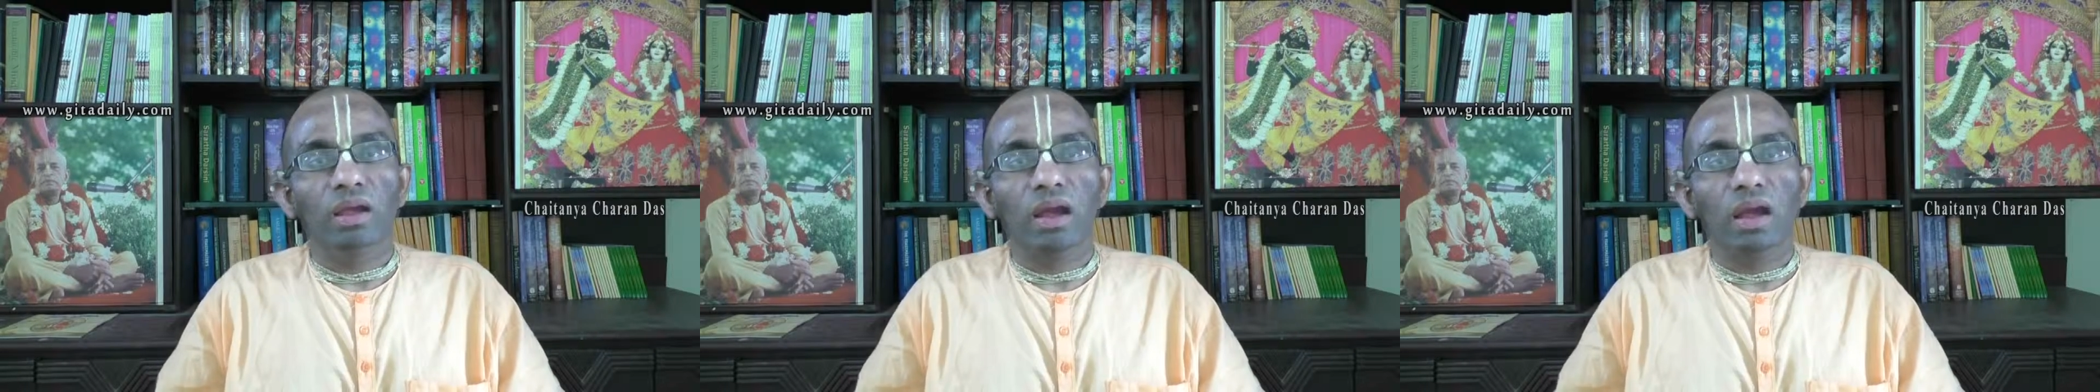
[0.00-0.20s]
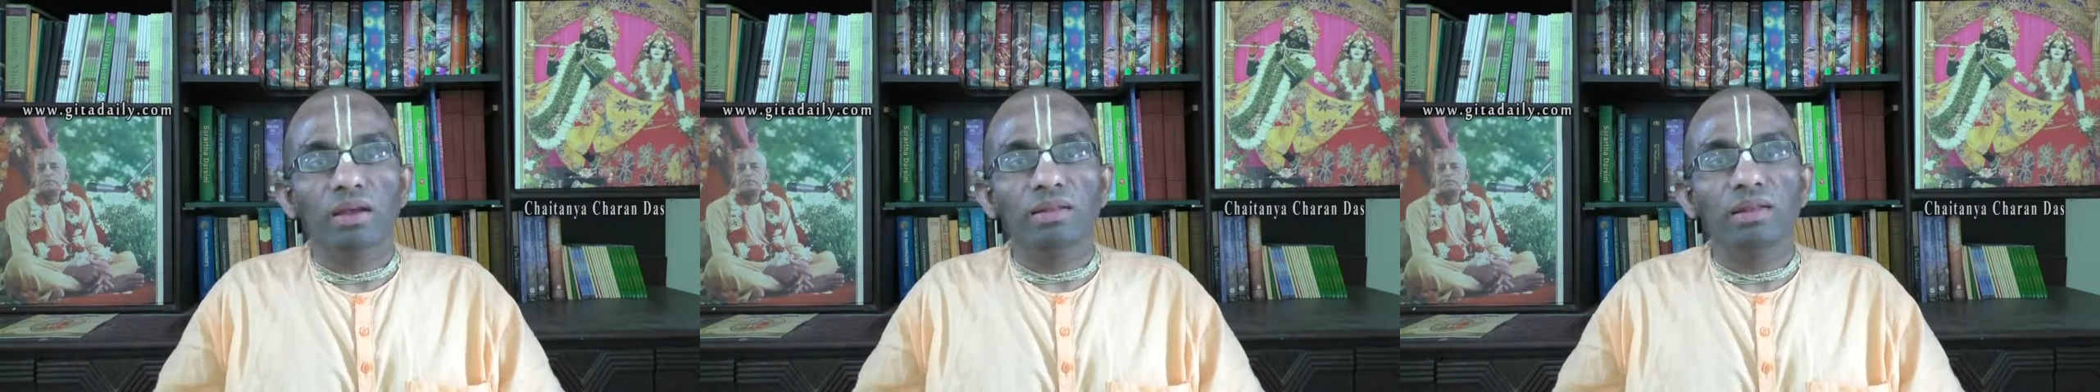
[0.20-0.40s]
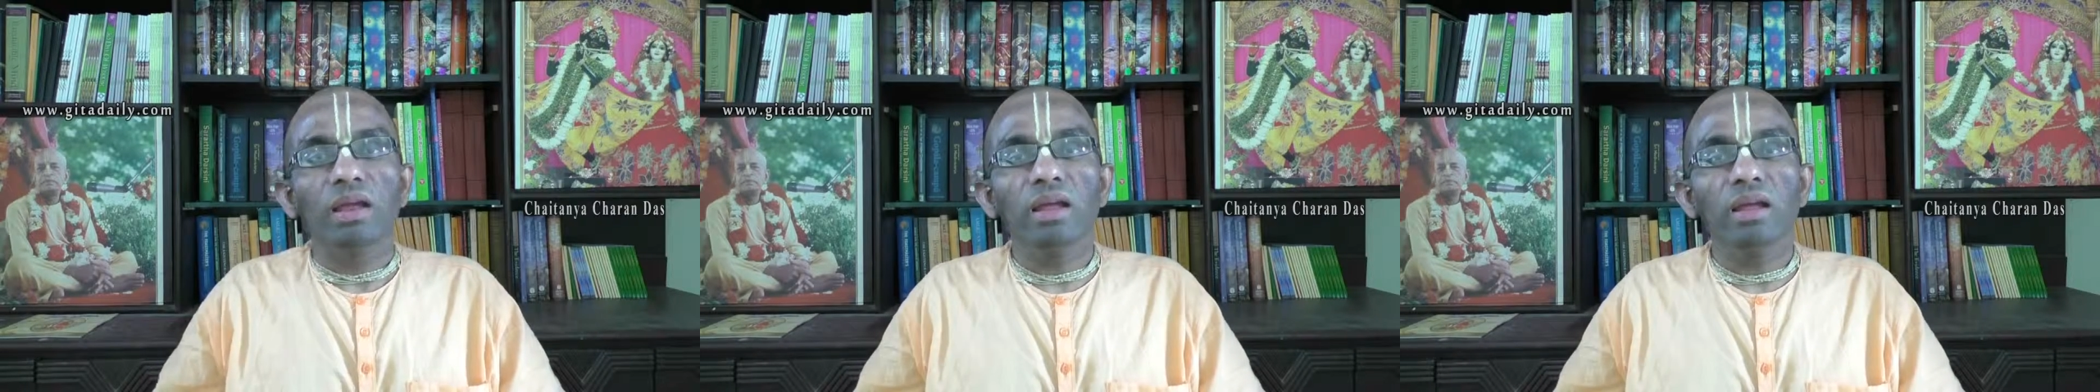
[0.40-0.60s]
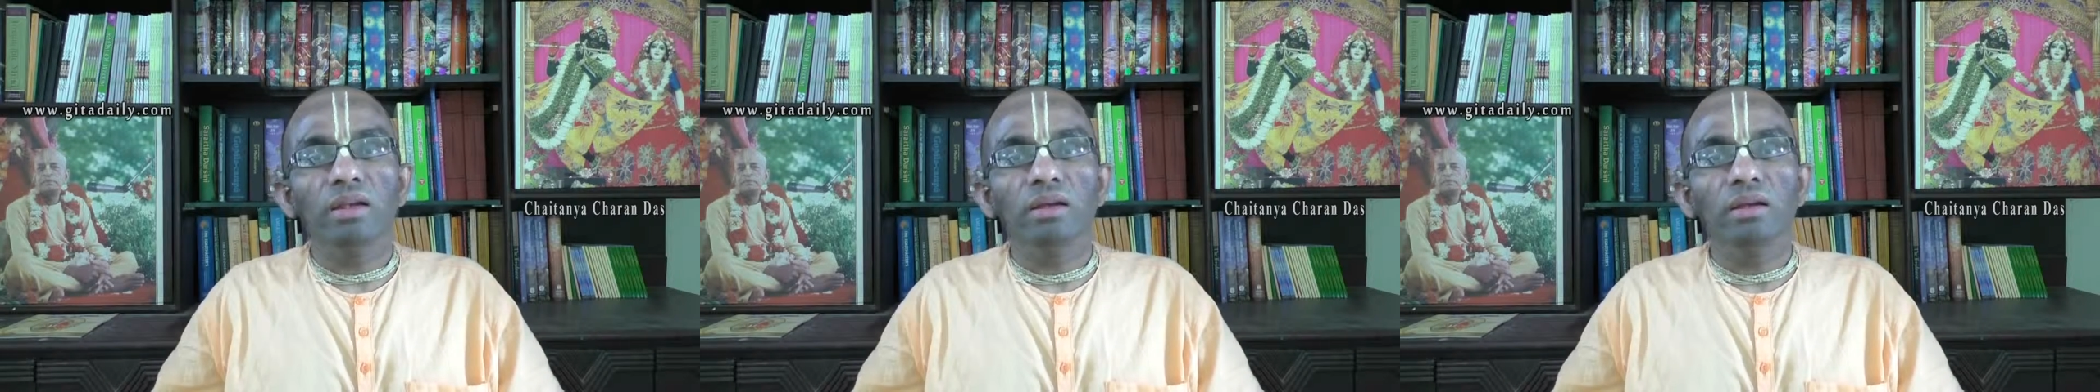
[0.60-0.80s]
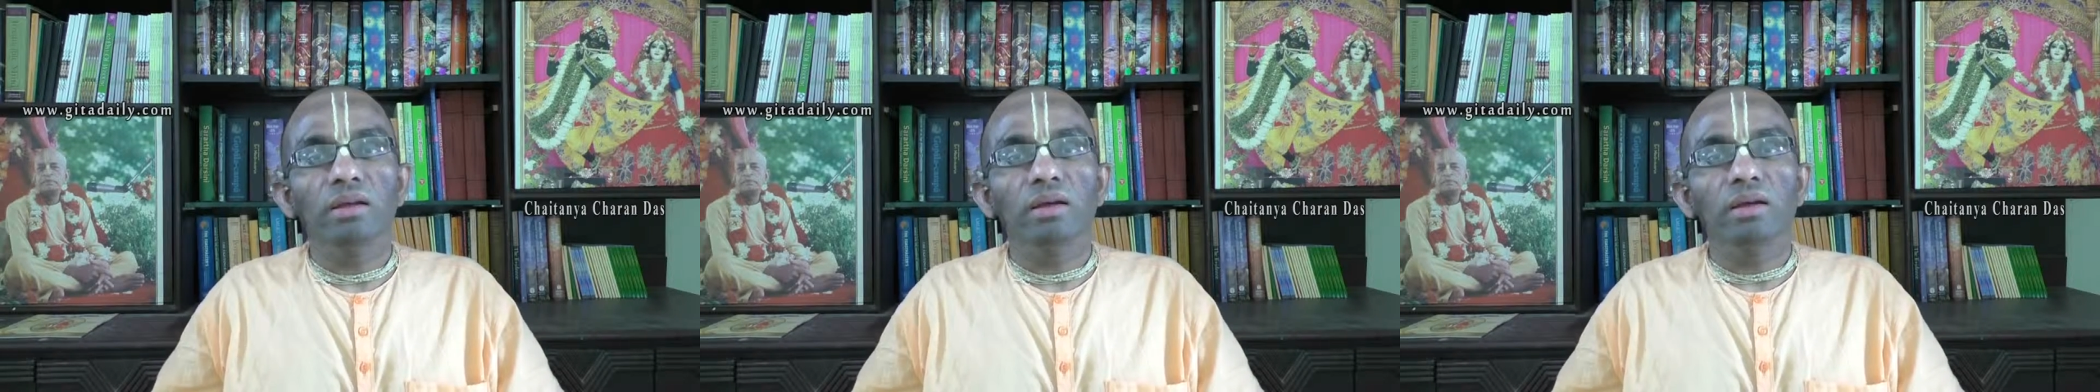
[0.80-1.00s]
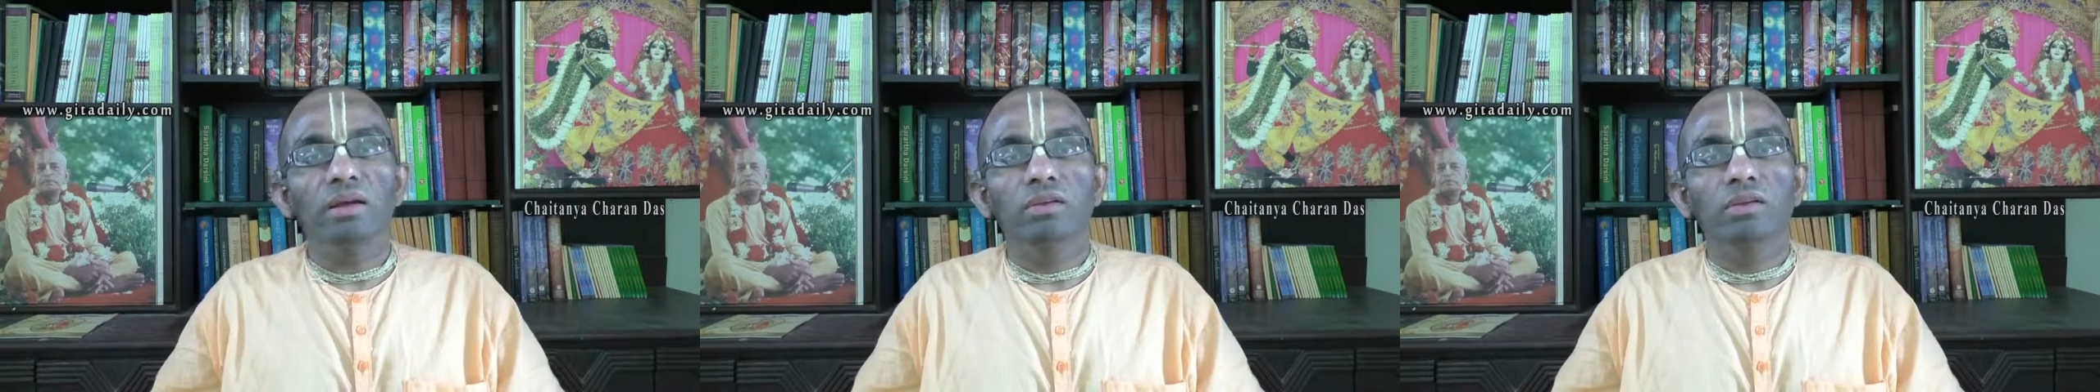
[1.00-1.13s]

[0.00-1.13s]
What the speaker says: and then